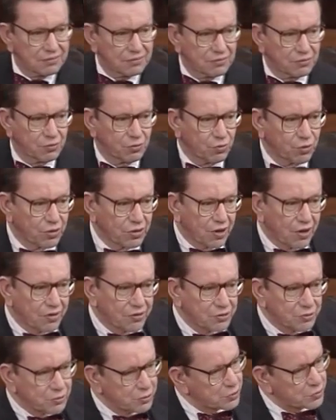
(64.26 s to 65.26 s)
With all
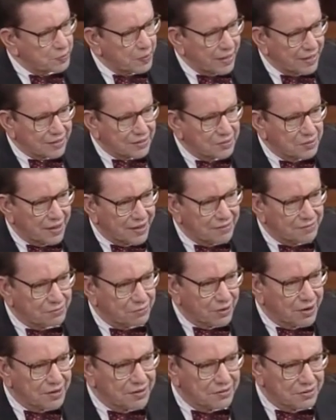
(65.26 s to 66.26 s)
due respect to my
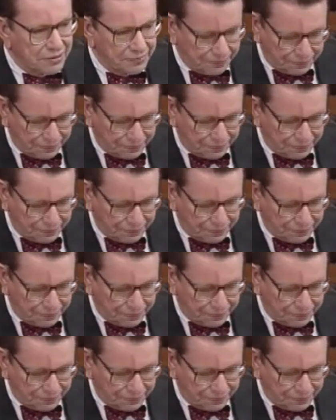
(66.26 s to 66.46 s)
friend